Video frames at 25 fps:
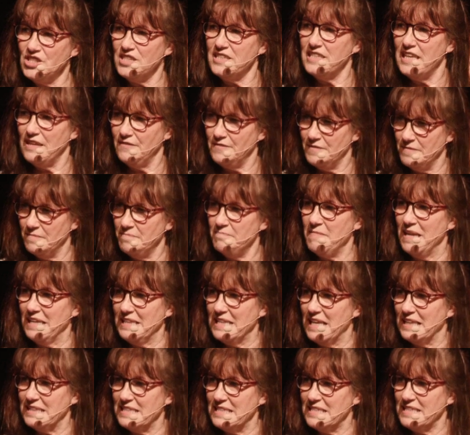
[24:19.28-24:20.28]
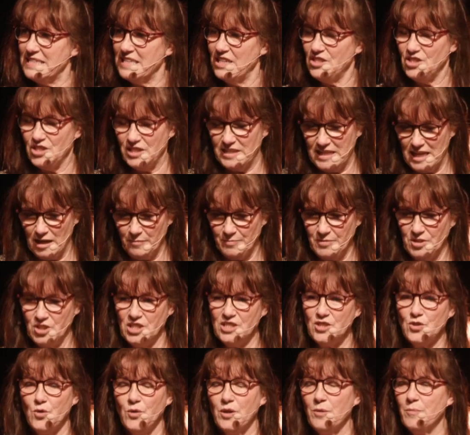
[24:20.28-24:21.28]
they've made that decision. Yep,
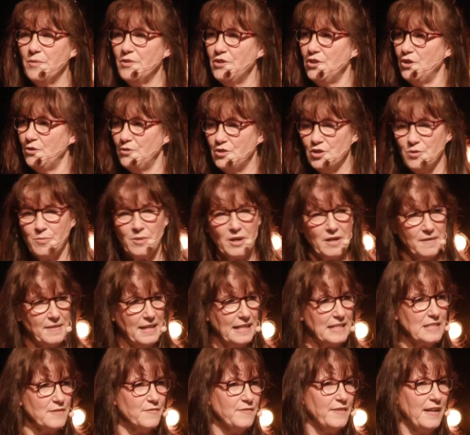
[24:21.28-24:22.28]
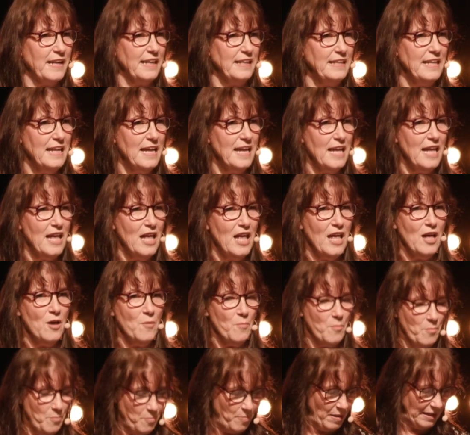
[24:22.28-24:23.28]
she's going with you tomorrow, that's fine.
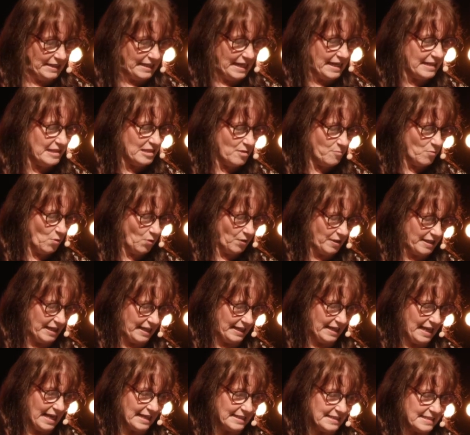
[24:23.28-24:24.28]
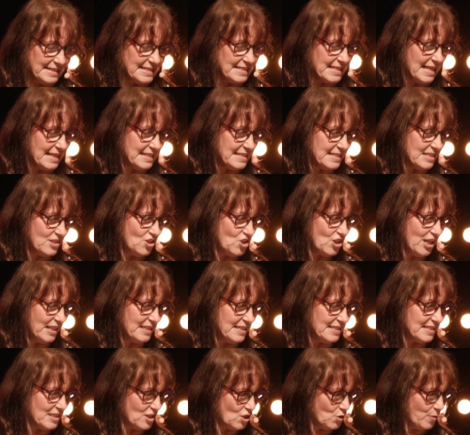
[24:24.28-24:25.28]
But in the morning, and it says in
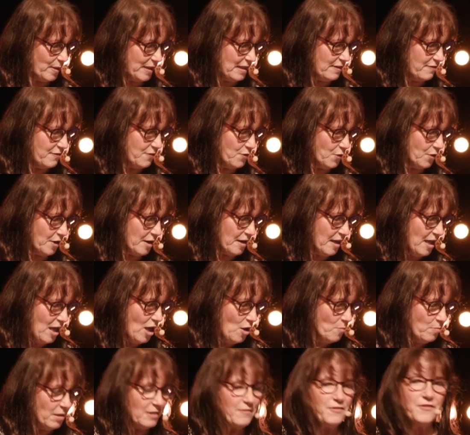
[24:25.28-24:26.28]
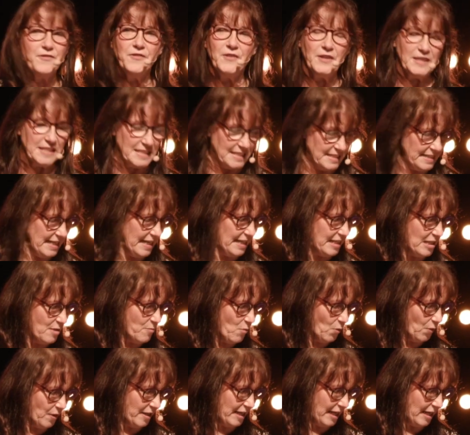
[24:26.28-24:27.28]
Genesis 24, but first thing in the
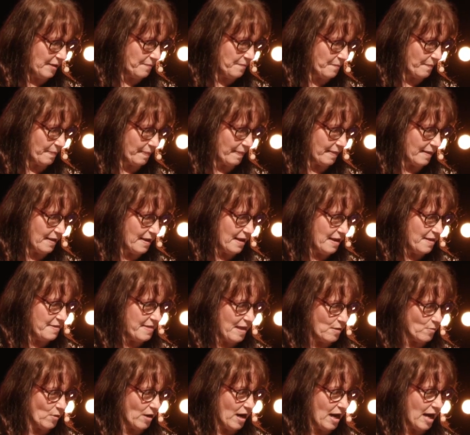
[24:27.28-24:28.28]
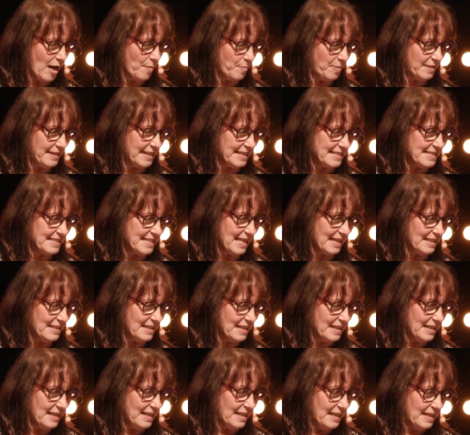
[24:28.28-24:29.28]
morning, they were up and he said,
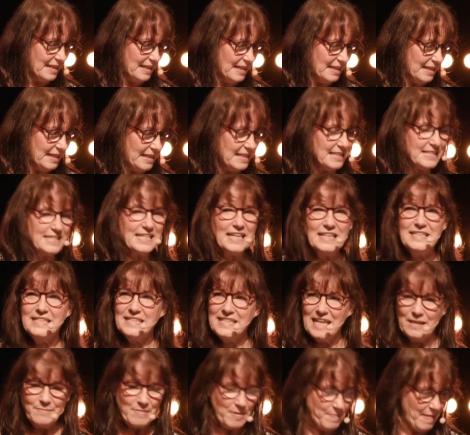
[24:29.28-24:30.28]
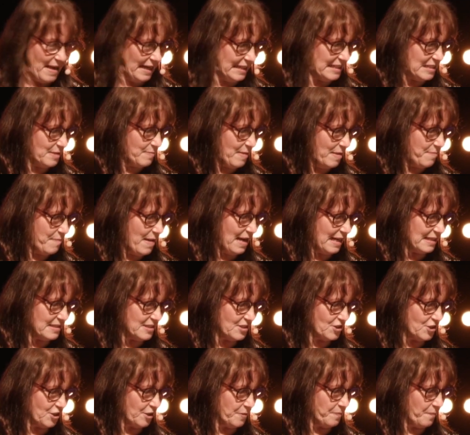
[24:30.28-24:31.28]
send me back to my
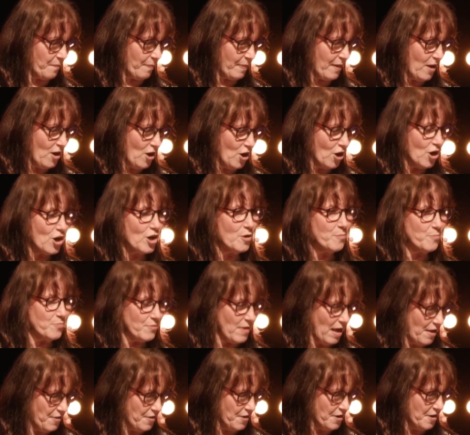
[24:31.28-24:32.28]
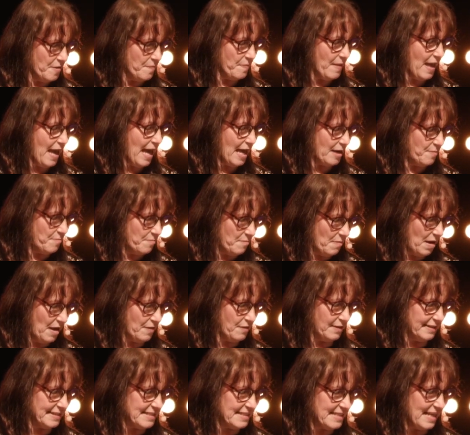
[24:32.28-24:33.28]
master. Her brother and
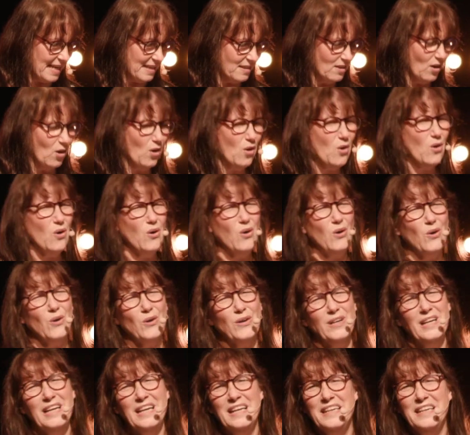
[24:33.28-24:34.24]
mother said, oh,